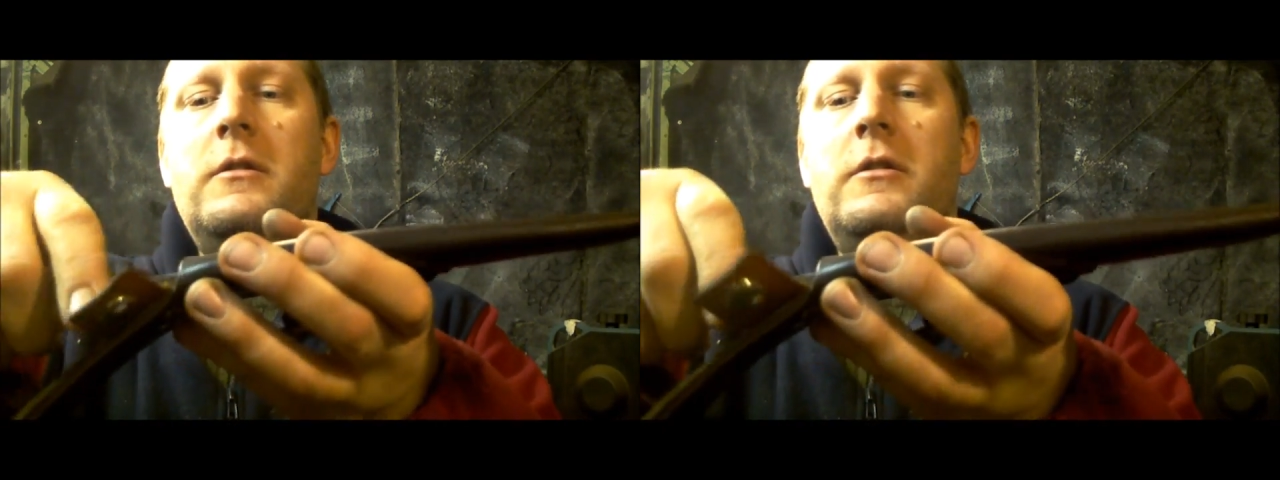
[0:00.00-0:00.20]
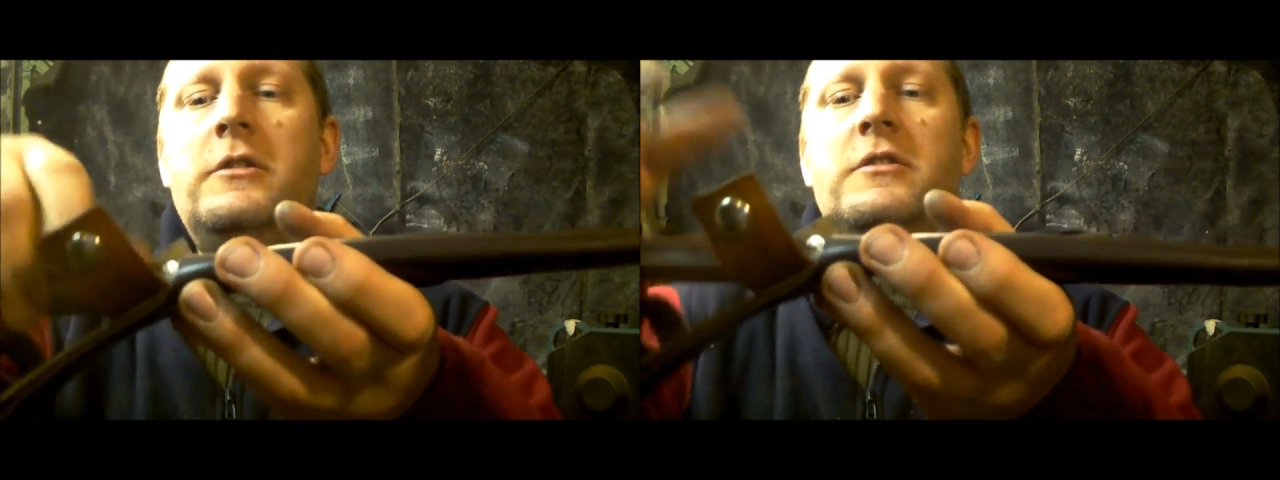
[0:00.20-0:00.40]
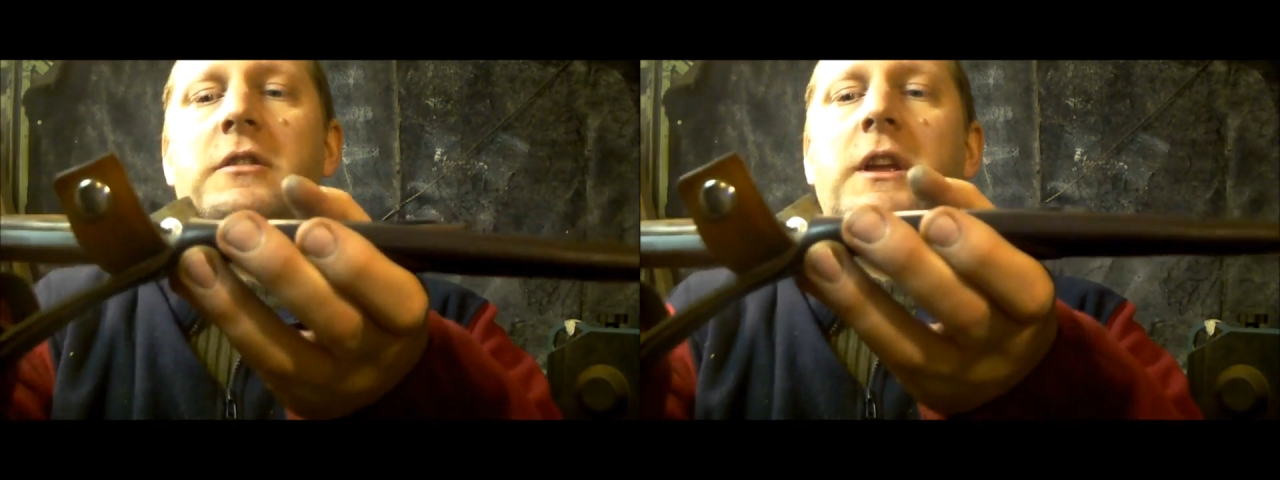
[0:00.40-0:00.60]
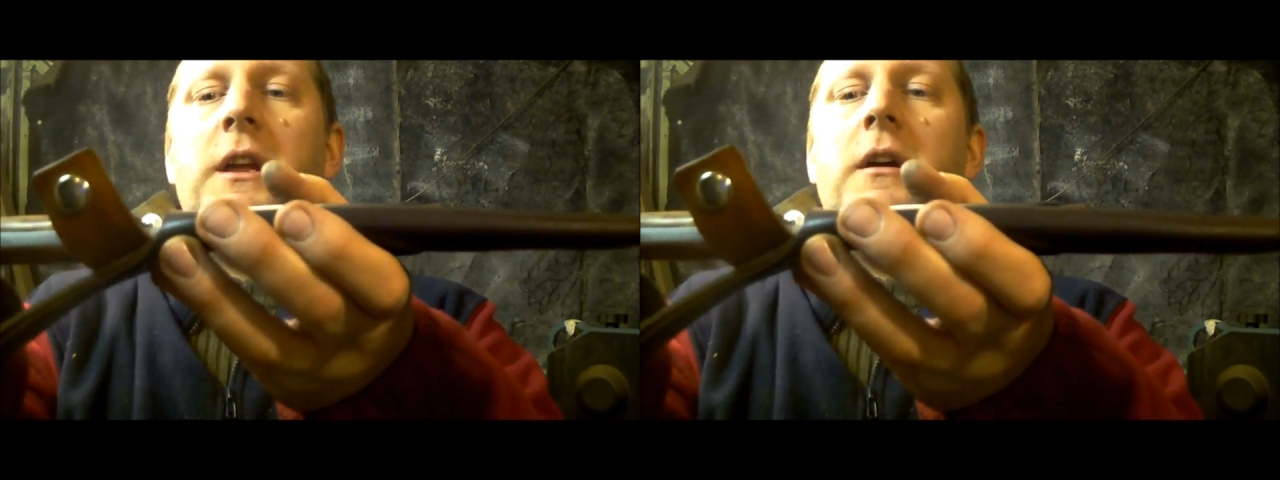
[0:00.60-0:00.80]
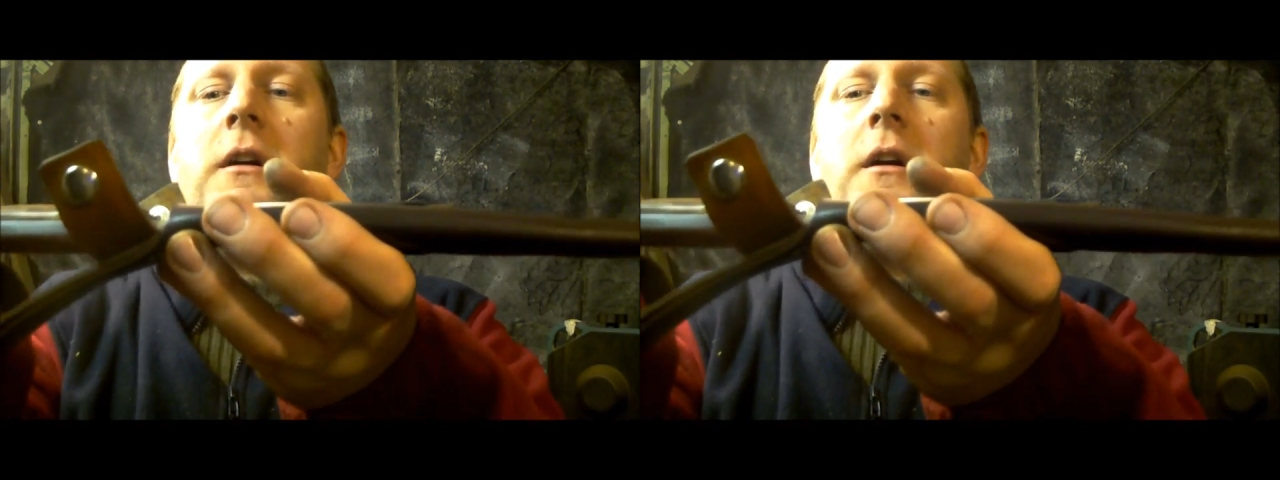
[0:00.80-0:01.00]
nice and neat
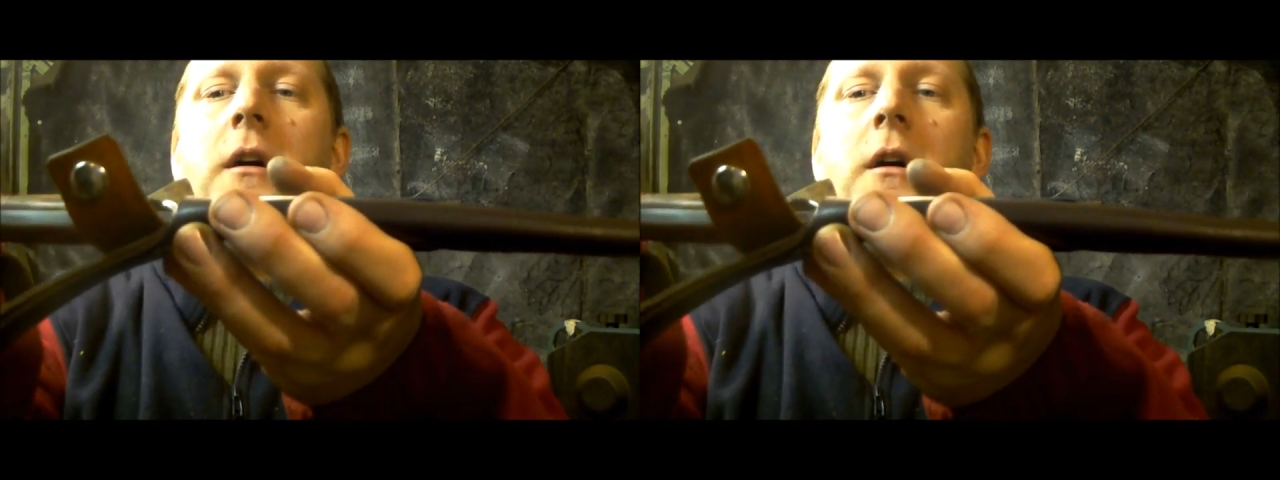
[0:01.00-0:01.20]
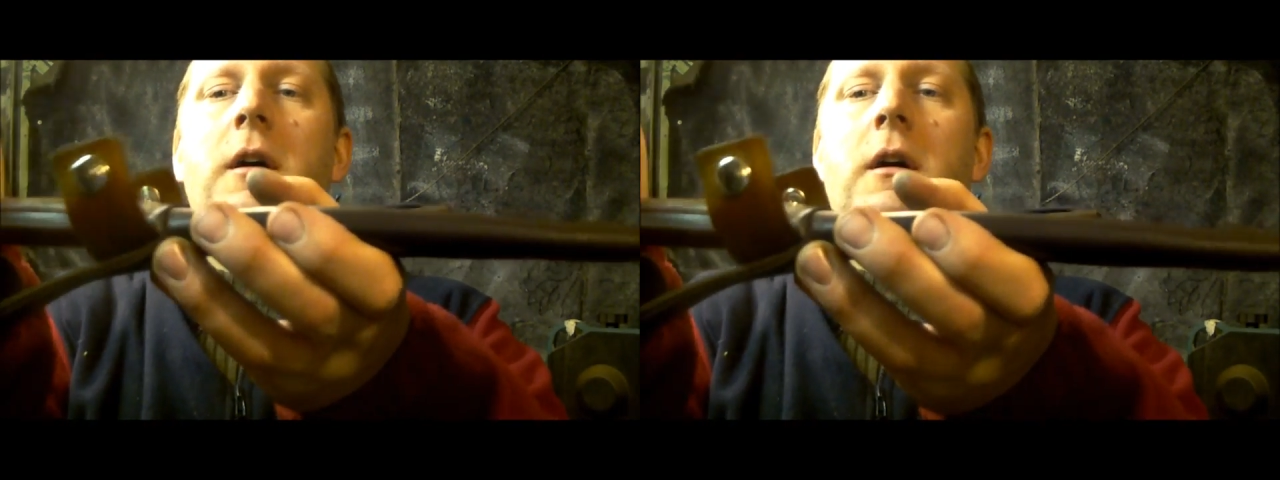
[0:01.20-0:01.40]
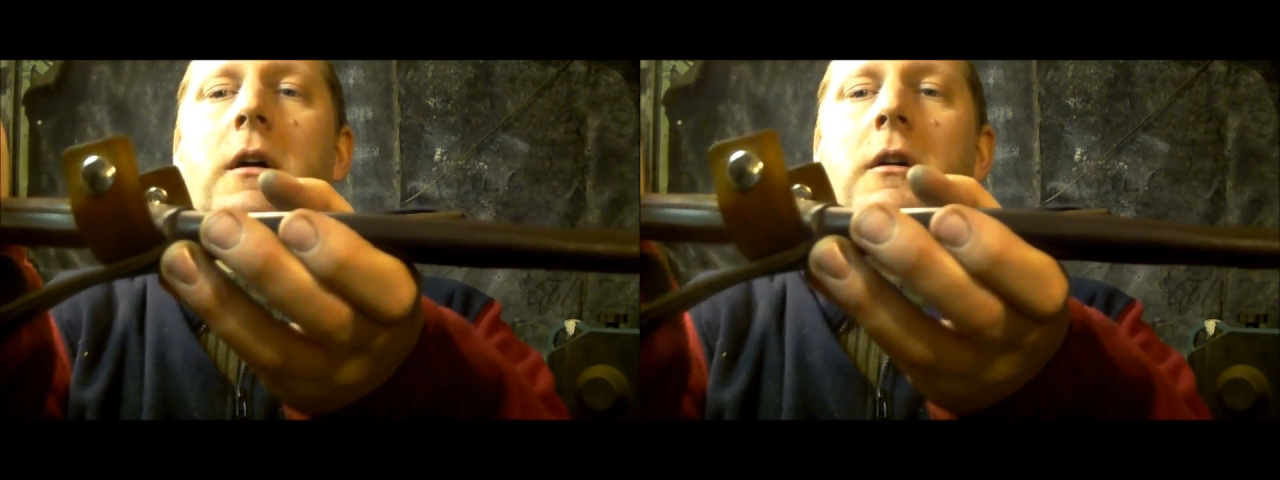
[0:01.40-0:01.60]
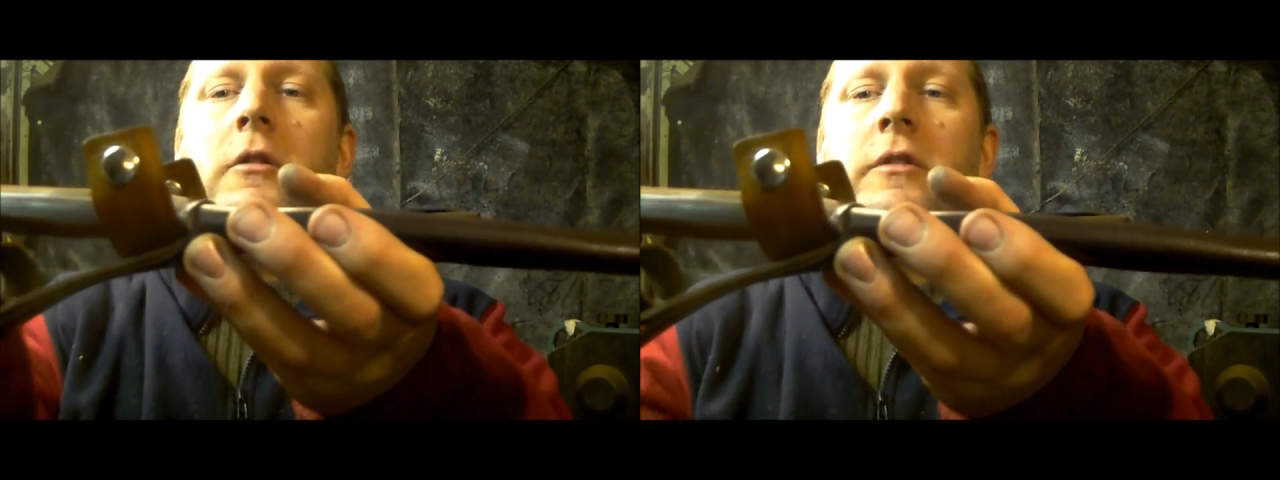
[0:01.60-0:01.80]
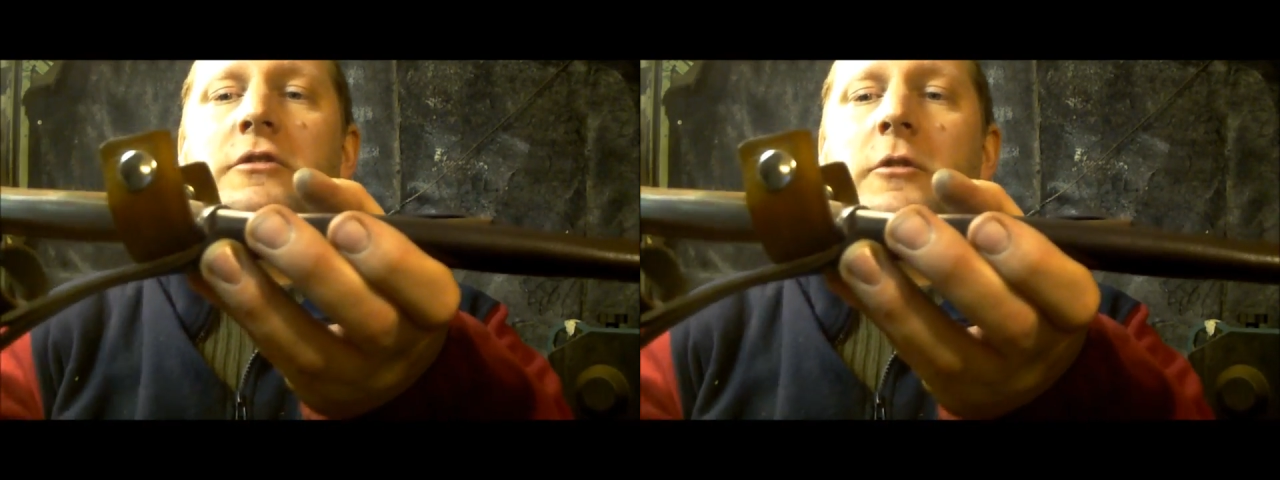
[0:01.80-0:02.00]

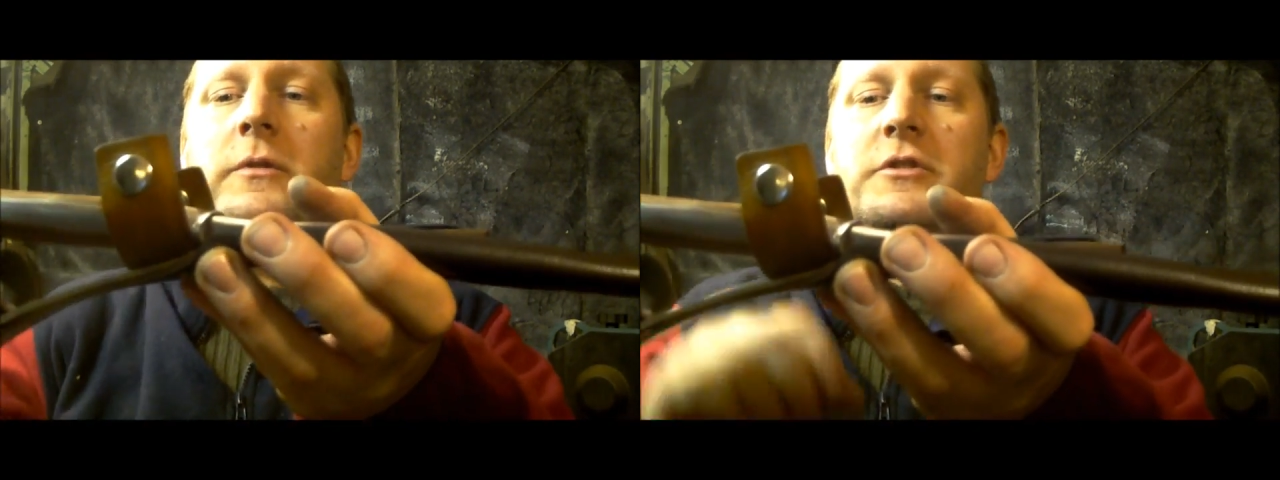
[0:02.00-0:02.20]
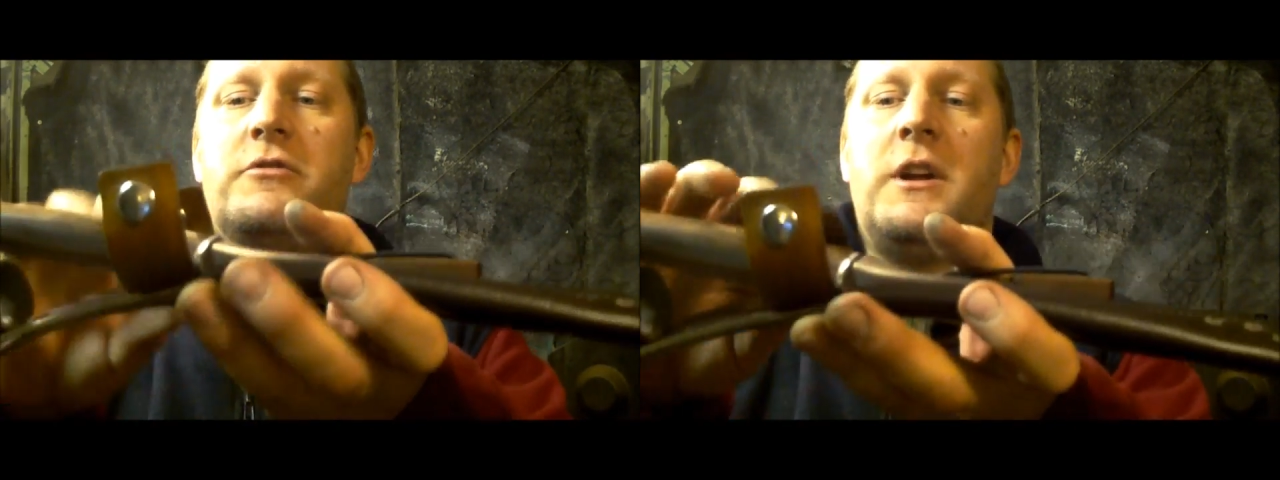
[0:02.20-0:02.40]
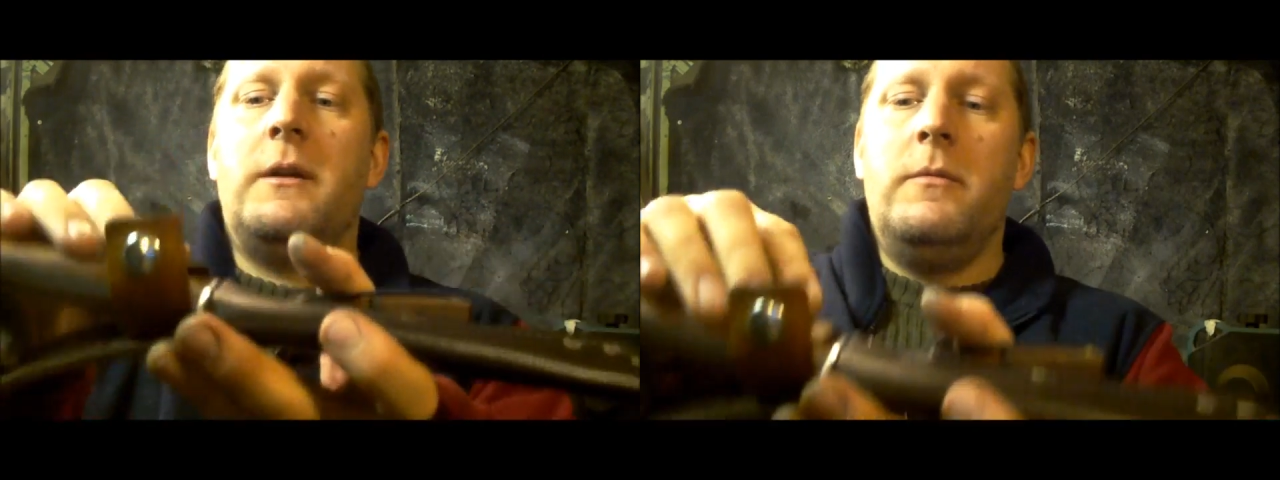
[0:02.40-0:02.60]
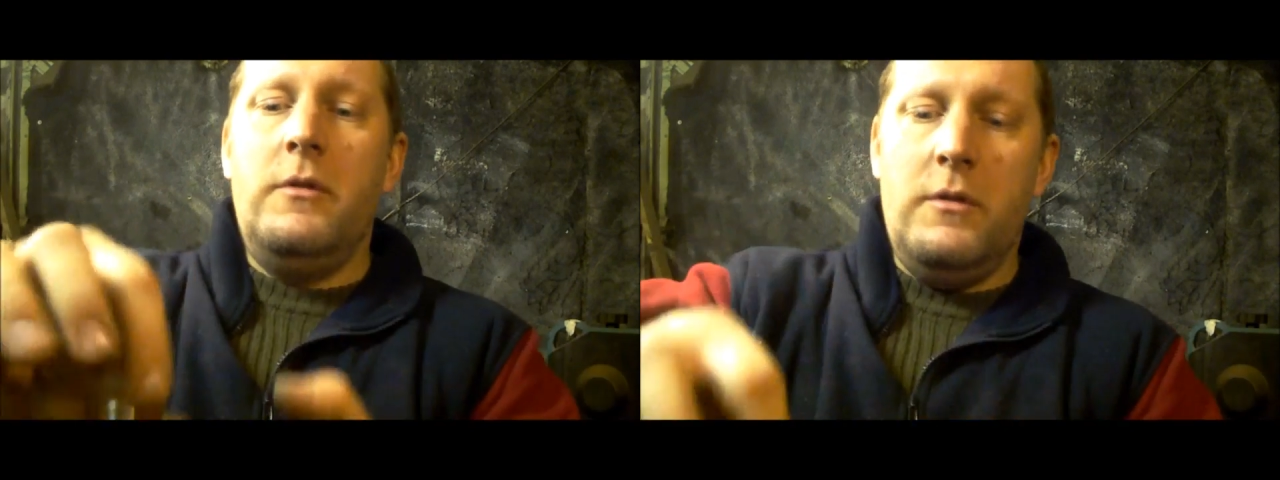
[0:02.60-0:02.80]
over the top of the strap